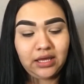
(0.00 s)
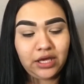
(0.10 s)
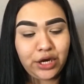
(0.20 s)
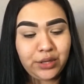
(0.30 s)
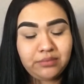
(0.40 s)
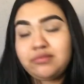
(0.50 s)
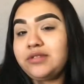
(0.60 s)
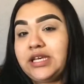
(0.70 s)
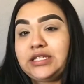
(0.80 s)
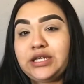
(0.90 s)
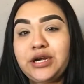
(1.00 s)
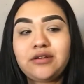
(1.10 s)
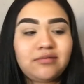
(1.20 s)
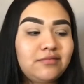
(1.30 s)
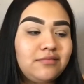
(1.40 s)
You know, things
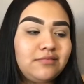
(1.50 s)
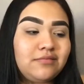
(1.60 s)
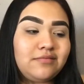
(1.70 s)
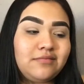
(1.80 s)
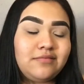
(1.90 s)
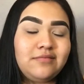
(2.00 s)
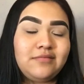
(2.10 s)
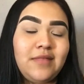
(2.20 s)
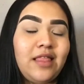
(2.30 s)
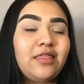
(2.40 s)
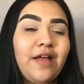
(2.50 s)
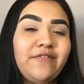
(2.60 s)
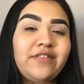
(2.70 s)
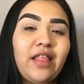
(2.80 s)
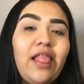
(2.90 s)
are
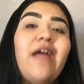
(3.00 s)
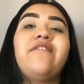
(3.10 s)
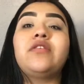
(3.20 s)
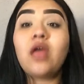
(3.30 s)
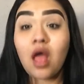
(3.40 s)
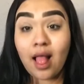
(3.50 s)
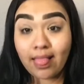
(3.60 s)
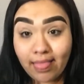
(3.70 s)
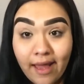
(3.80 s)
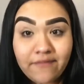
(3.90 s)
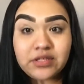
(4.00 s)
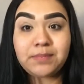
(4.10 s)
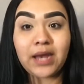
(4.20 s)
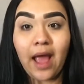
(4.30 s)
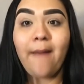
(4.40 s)
life's
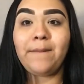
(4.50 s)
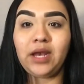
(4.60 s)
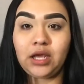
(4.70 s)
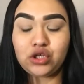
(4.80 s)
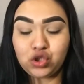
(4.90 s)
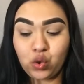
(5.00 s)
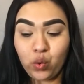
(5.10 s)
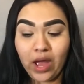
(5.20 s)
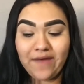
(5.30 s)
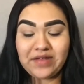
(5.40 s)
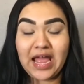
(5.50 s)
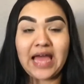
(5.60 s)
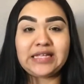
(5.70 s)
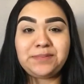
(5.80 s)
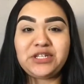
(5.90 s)
been happening, so I haven't
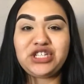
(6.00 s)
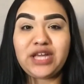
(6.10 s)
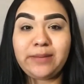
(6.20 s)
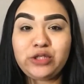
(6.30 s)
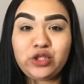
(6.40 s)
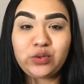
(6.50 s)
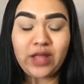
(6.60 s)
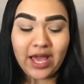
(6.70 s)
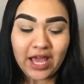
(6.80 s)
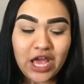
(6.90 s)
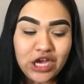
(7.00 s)
had as much time to like